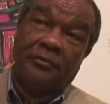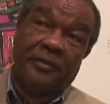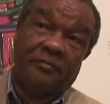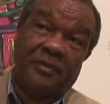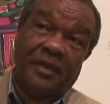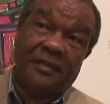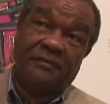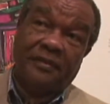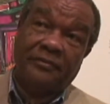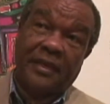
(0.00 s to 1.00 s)
Rembrandt
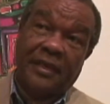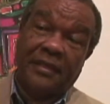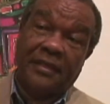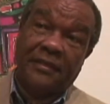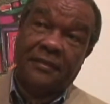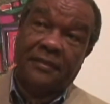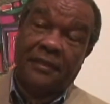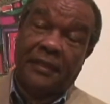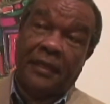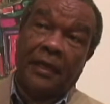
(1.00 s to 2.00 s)
and Ryan,
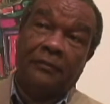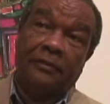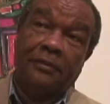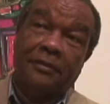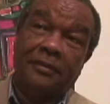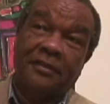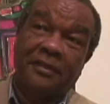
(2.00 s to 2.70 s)
and I would